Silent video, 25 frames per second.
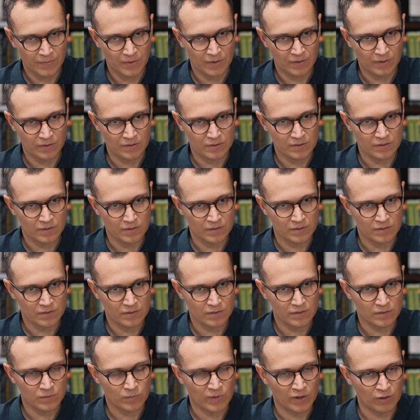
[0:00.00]

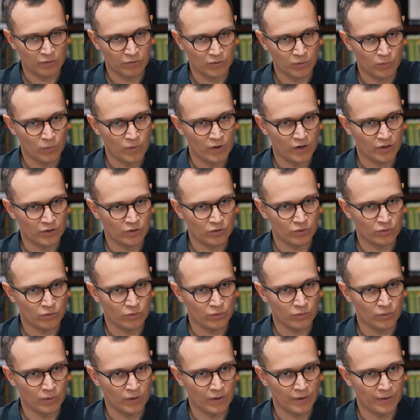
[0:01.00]
It's one of the way
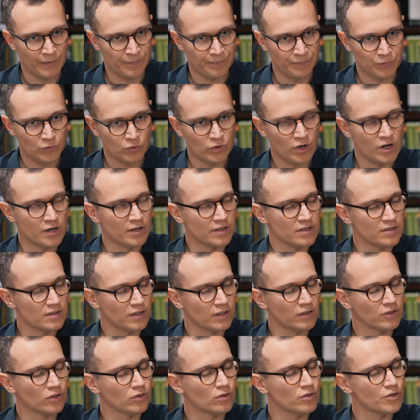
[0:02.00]
to harness
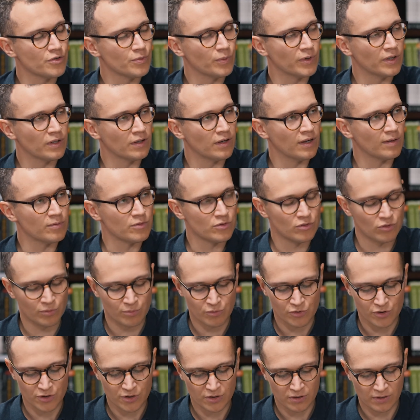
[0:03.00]
technology when it comes to
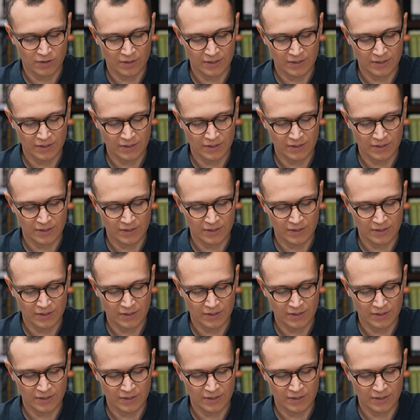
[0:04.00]
operational